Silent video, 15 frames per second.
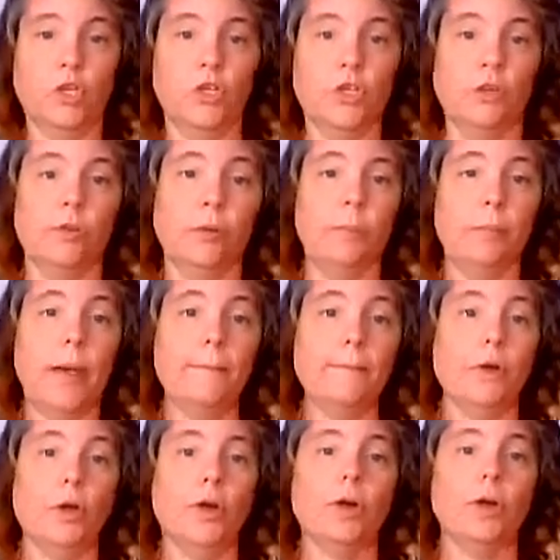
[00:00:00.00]
do you
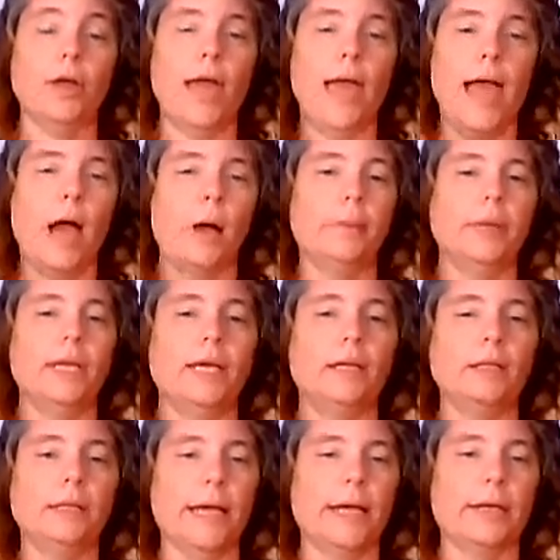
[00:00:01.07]
remember how many
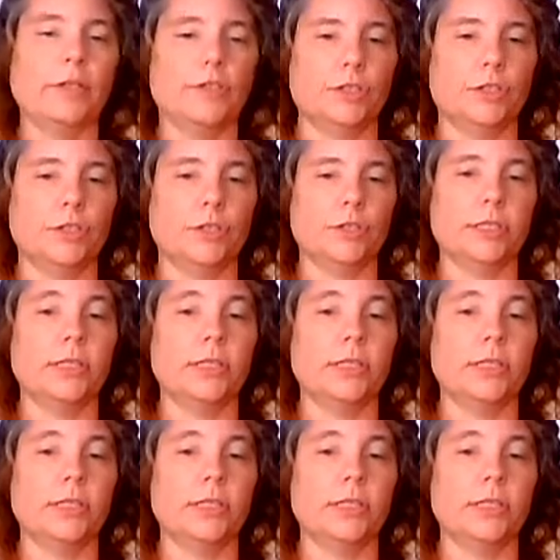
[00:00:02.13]
electors,